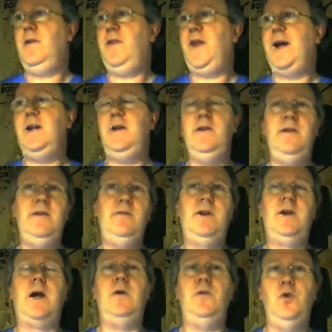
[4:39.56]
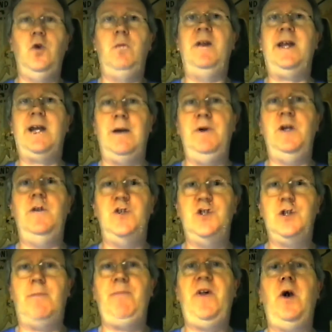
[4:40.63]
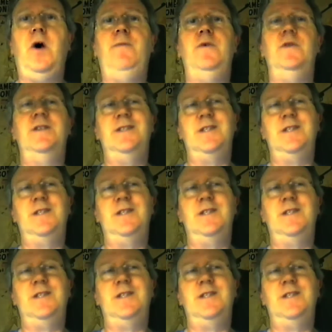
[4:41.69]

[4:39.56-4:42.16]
They didn't normally come into the shop that often,